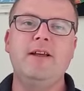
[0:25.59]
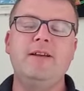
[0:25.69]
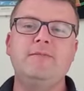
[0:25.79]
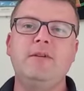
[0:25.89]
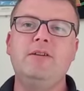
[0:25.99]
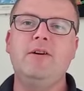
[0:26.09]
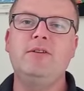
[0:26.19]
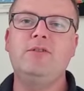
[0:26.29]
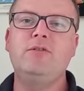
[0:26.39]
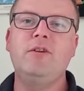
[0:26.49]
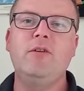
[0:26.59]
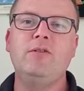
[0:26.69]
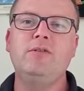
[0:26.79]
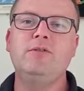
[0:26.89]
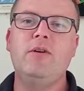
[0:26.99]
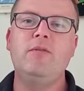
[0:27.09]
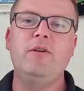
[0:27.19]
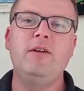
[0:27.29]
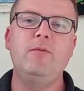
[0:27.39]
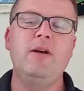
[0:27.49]
I thought the three horses ran
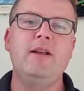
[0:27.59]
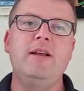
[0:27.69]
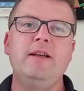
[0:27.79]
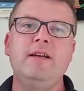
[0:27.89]
really well.